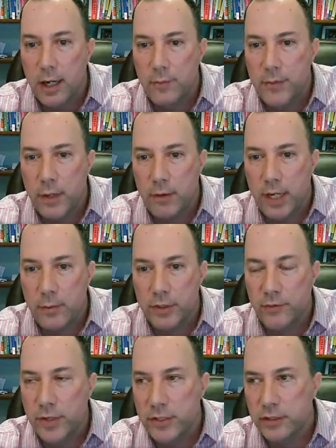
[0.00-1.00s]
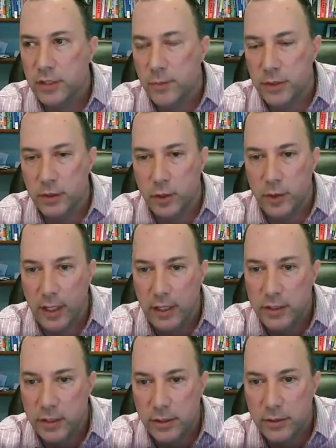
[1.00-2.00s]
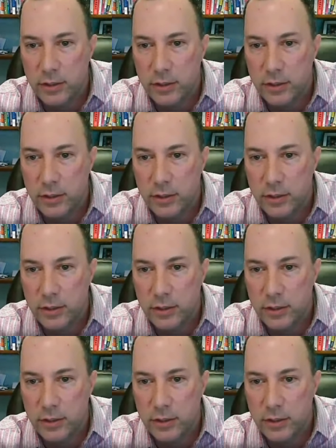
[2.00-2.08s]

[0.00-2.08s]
They were able to visit some of the locations.